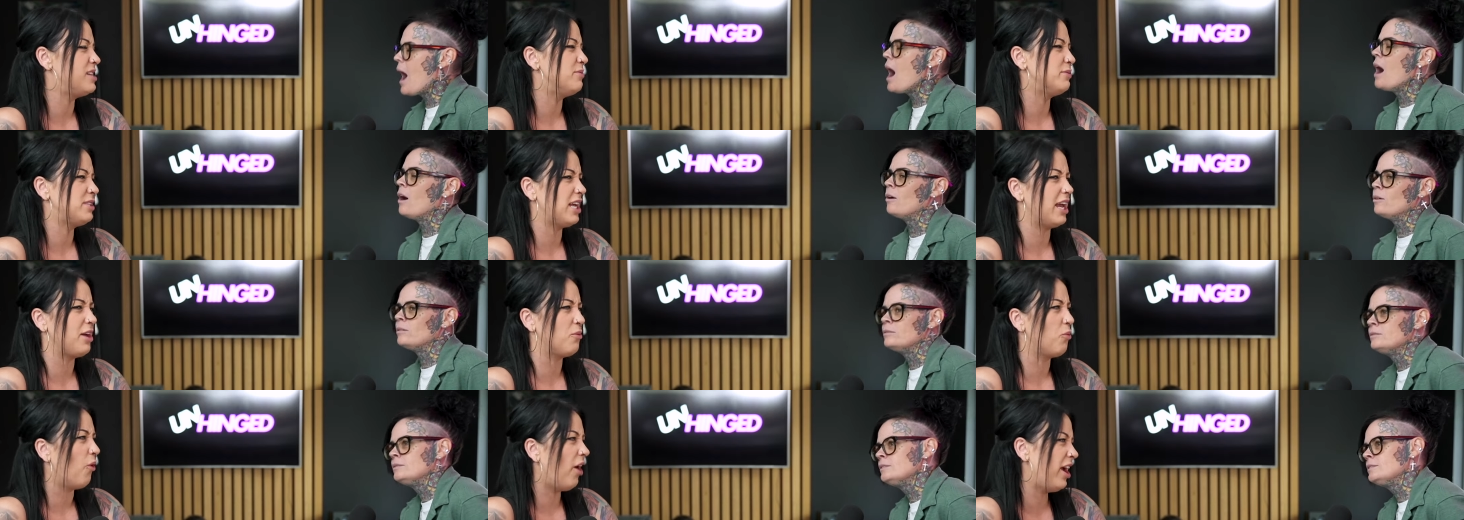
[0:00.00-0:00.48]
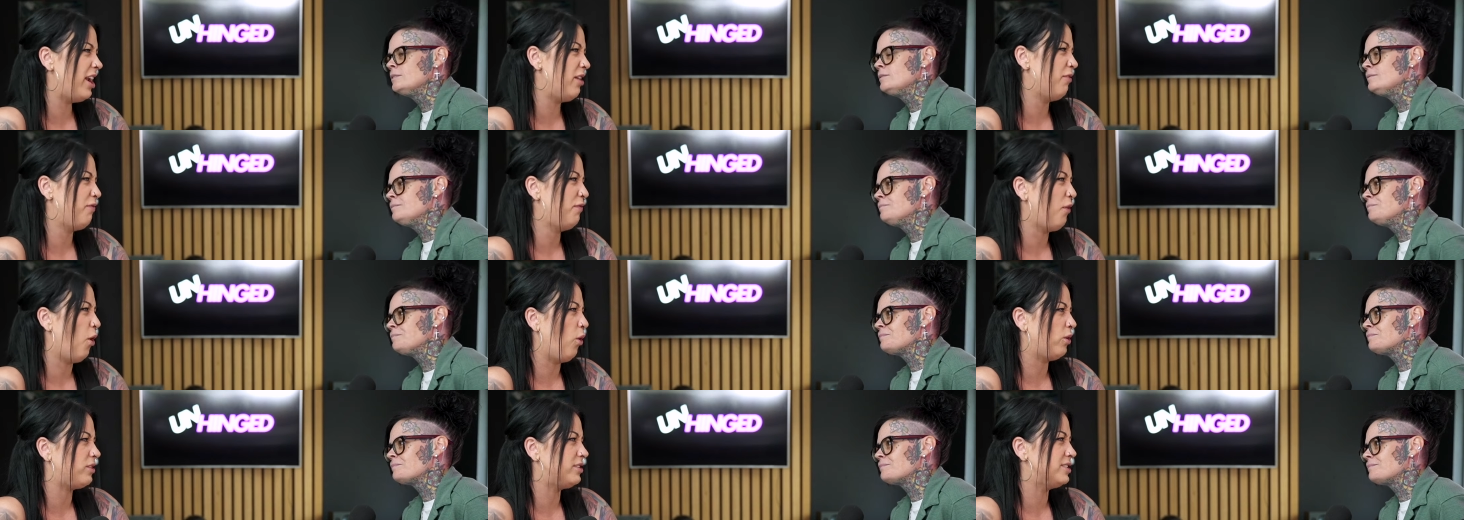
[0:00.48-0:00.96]
Speaker 1: He was oh. like, Why the
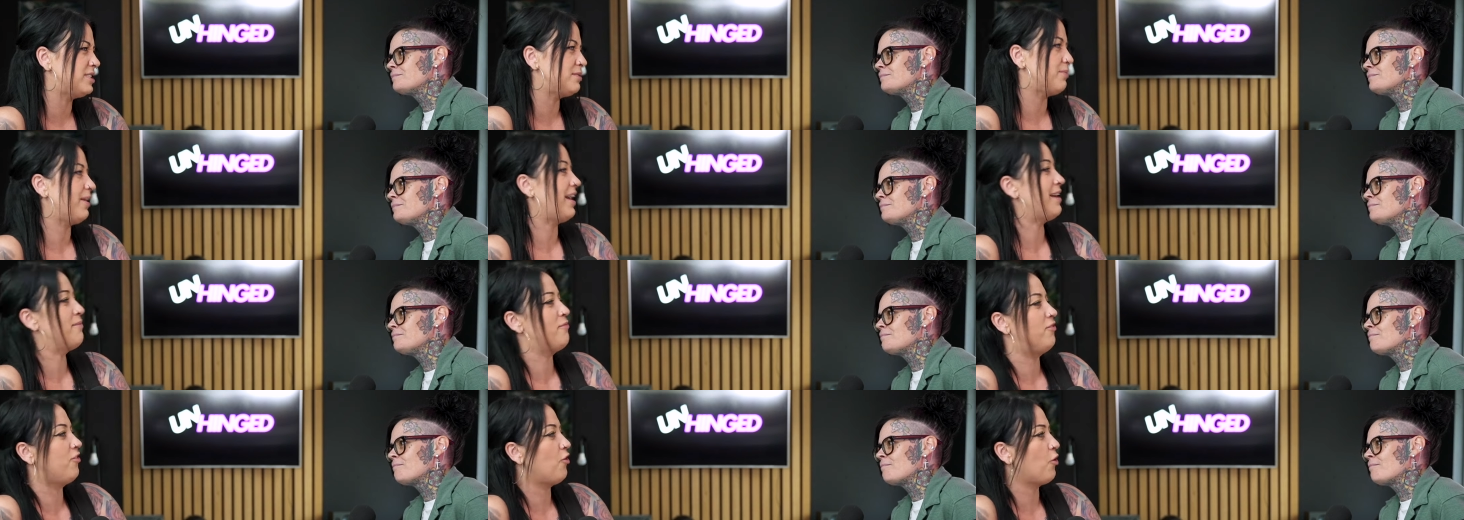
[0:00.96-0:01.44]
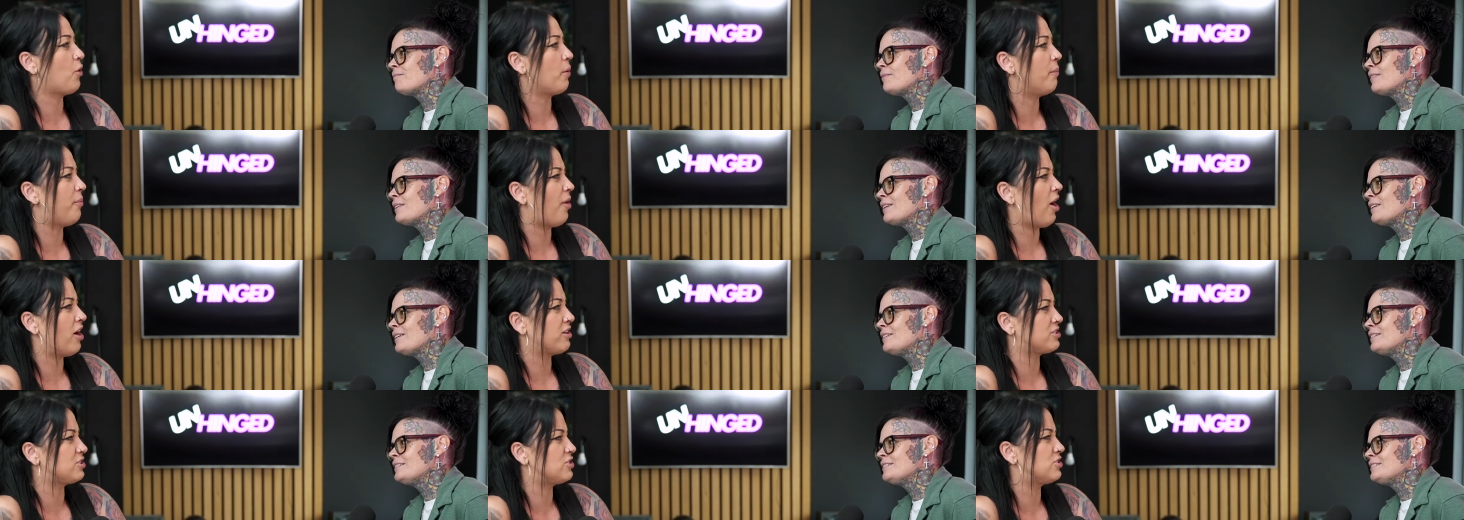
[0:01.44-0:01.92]
fuck does my fucking
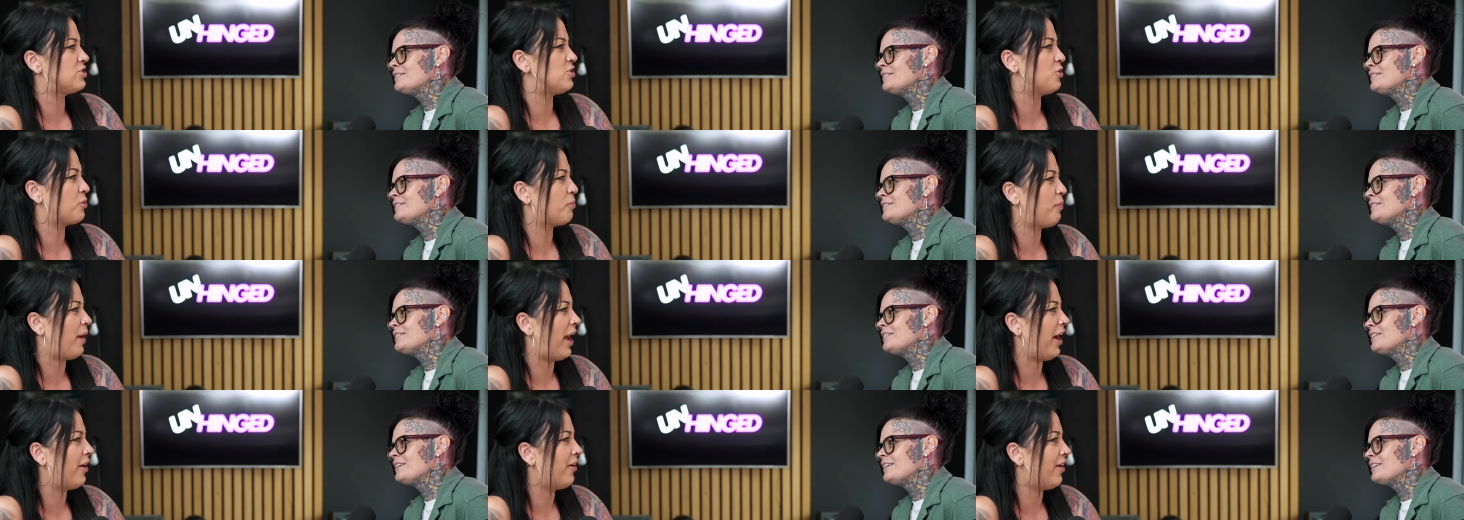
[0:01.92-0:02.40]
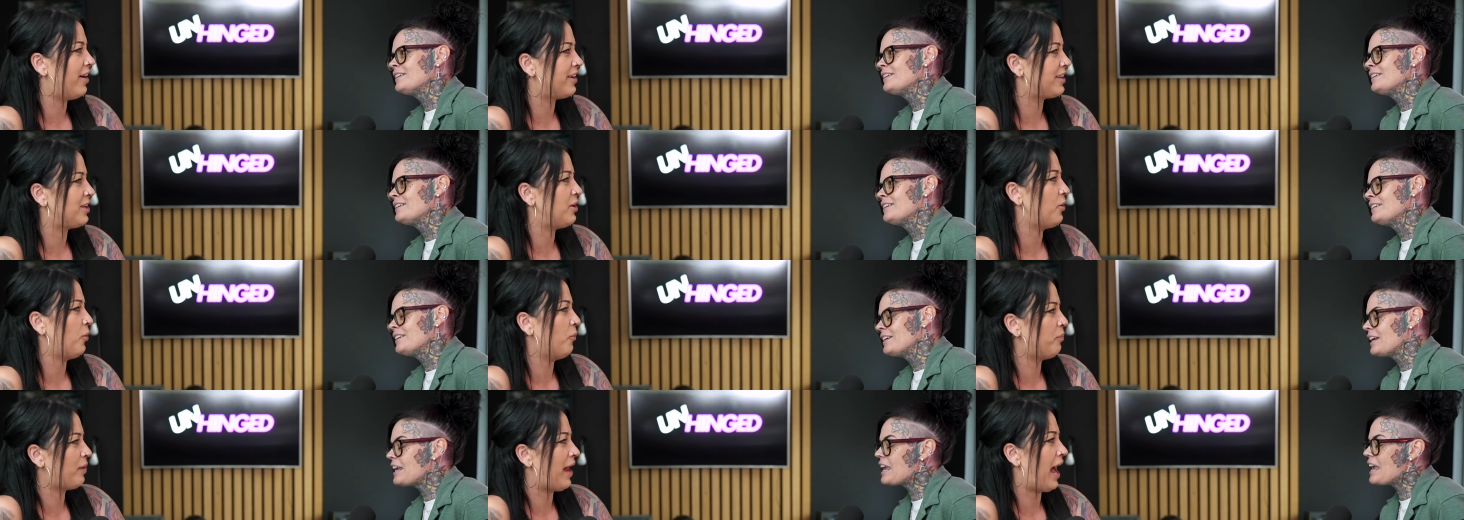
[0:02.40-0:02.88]
boxers look better on
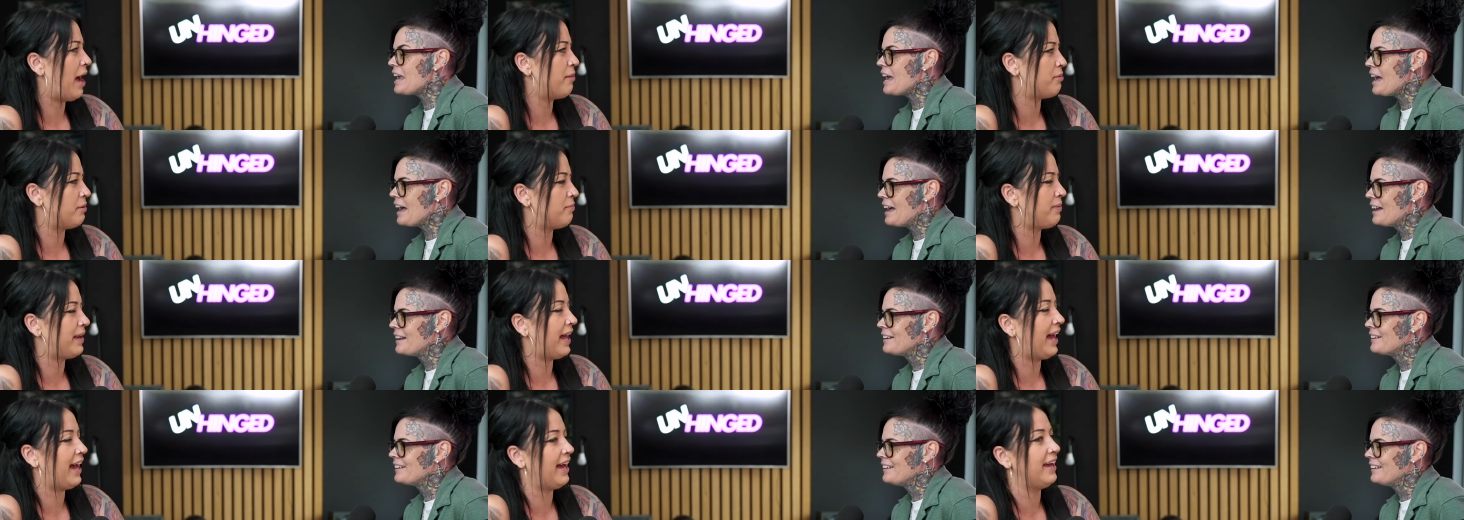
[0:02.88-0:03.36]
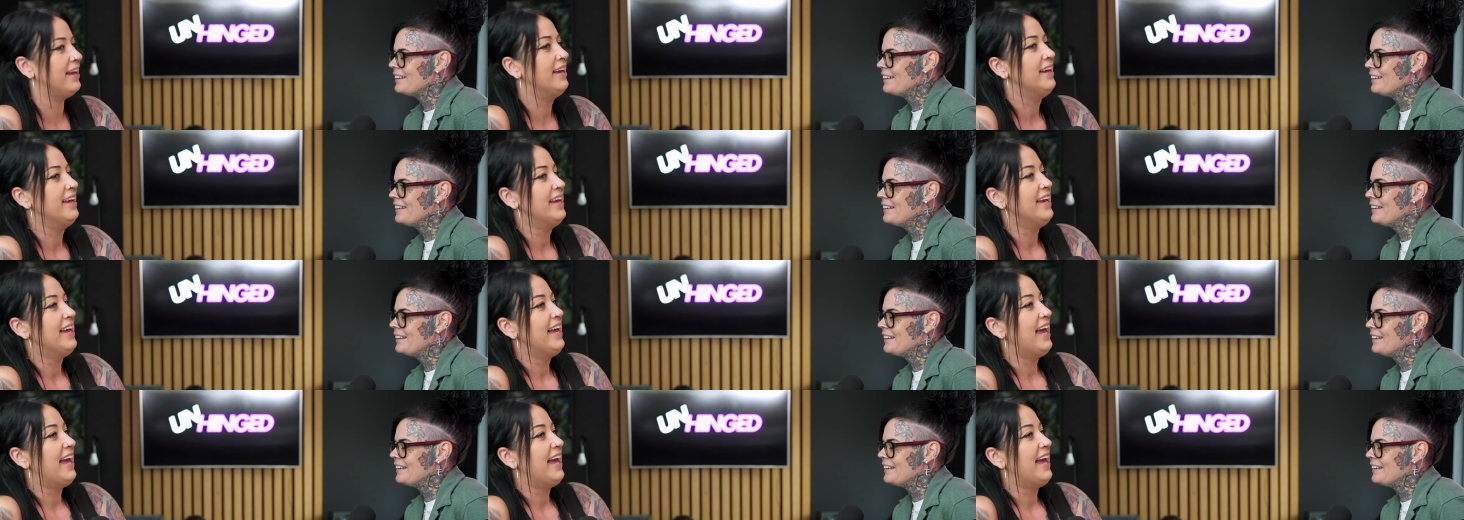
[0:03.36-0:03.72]
you? Blah blah blah.